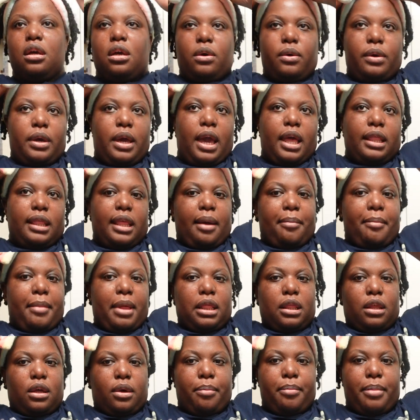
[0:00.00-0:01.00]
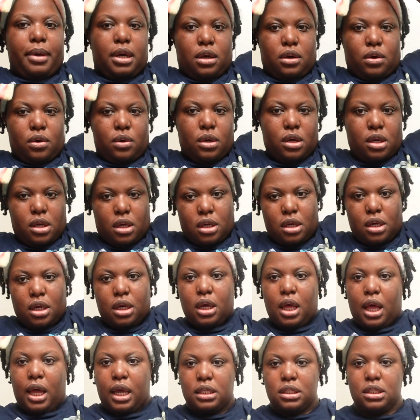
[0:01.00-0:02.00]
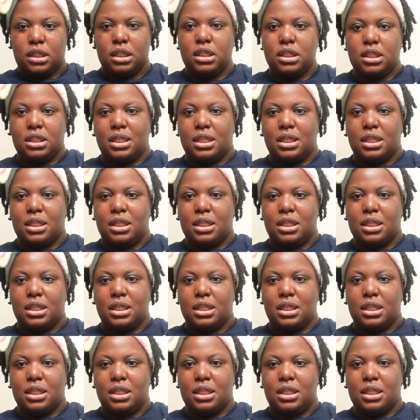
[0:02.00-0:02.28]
Okay, I like my little bow Caught to the